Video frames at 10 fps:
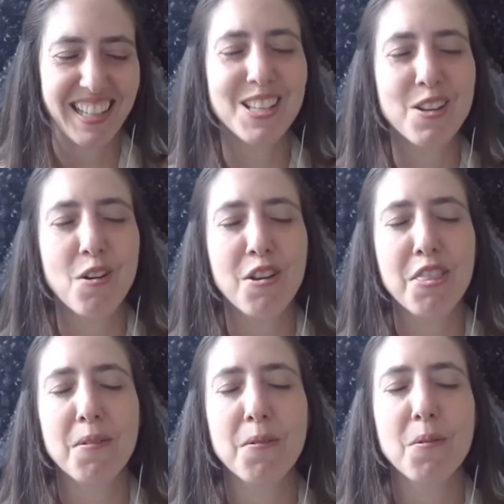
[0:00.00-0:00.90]
is going
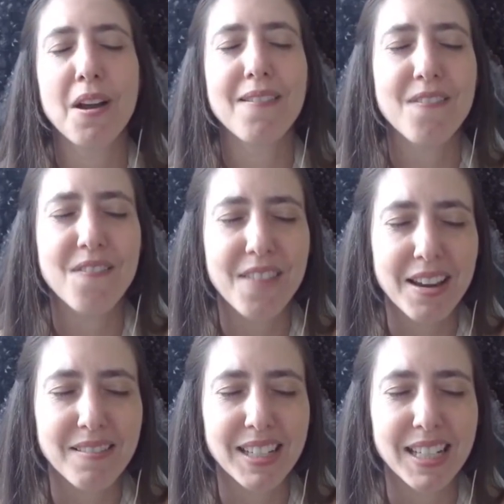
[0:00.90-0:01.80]
through a
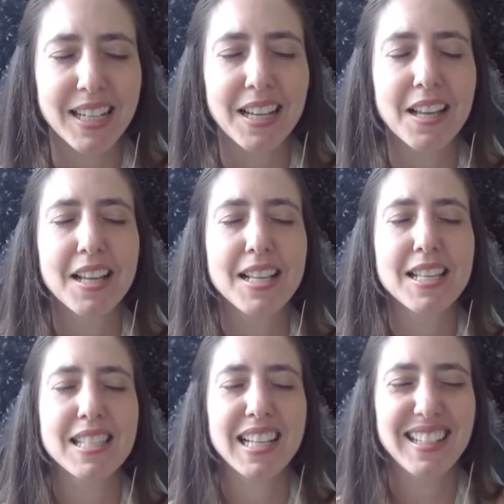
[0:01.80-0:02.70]
very
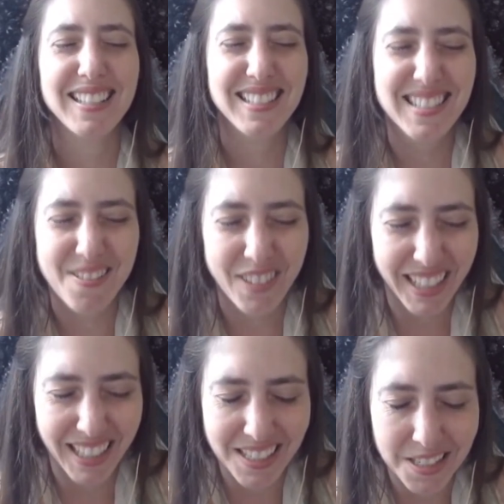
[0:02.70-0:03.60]

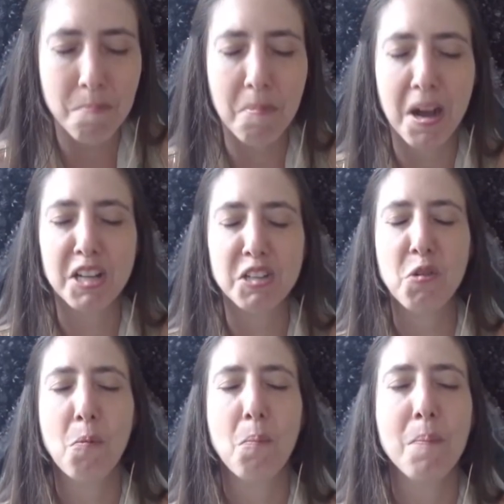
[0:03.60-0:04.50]
significant,
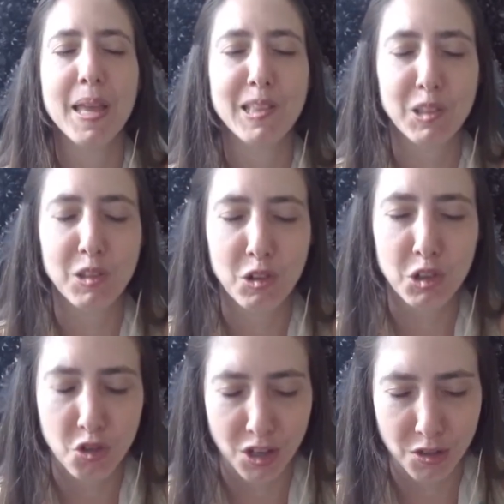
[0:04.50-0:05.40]
monumental
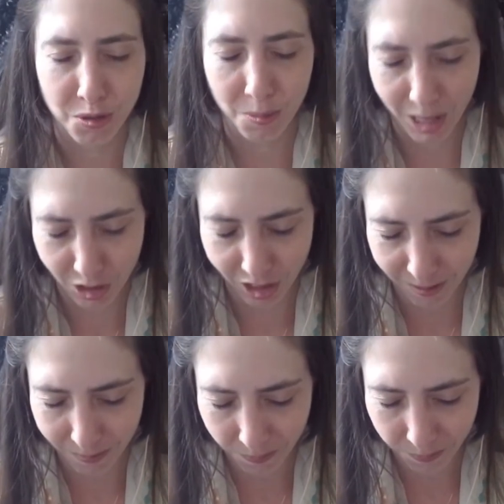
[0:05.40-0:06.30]

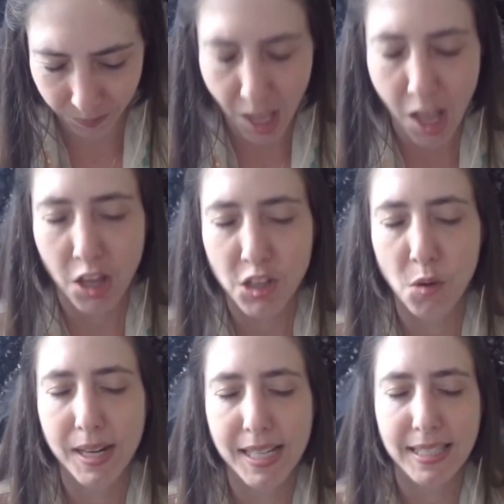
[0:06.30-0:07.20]
transformation. You
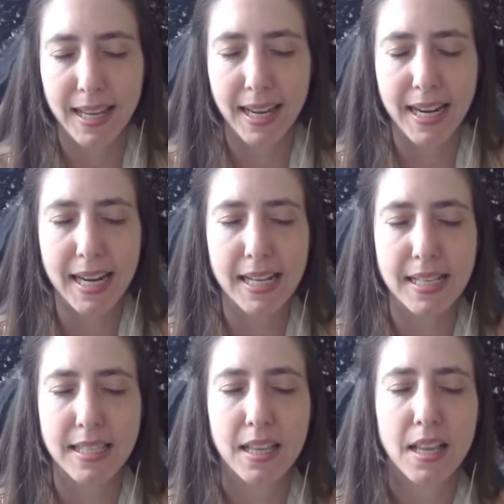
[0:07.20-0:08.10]
may say
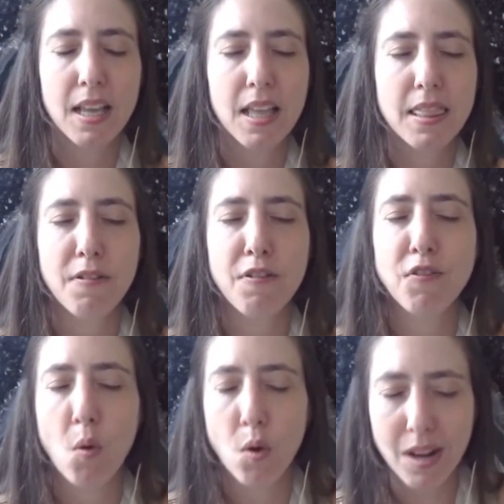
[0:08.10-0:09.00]
it's the
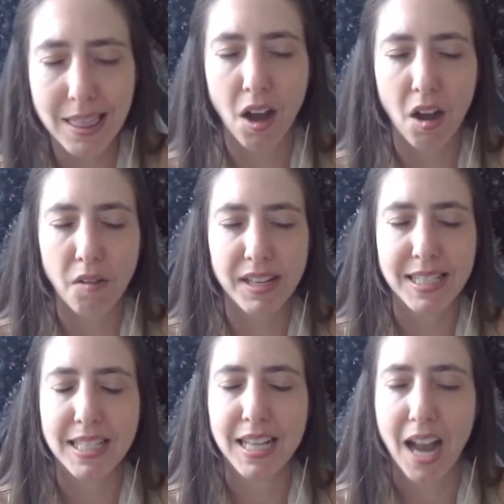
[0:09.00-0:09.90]
fourth of
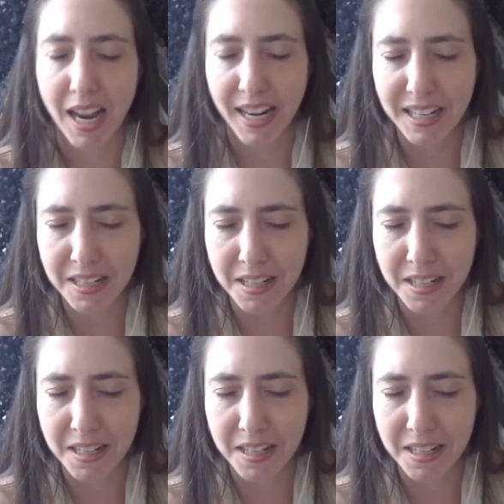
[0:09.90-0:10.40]
its kind,